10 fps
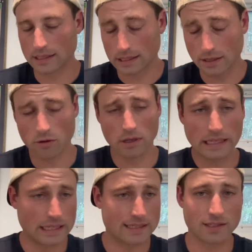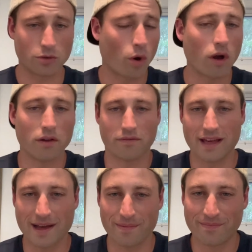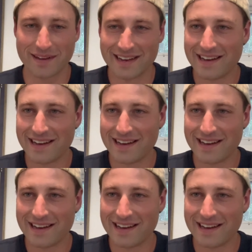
wow. literally listened to all of them.